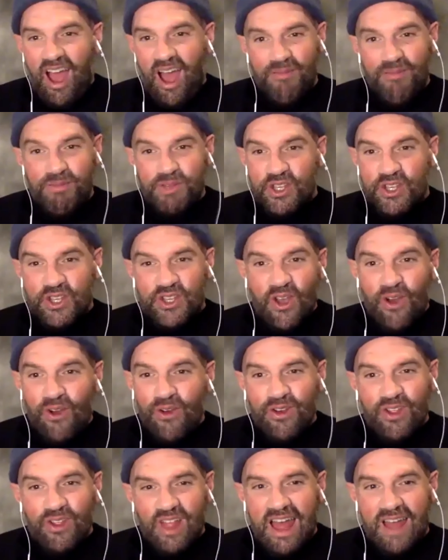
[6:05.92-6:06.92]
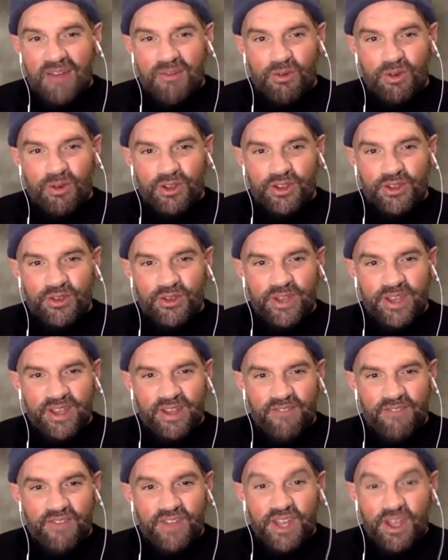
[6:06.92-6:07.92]
I'm so glad we're
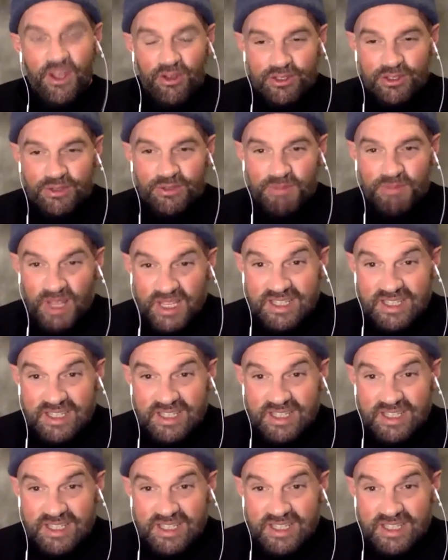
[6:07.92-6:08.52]
doing a video Zoom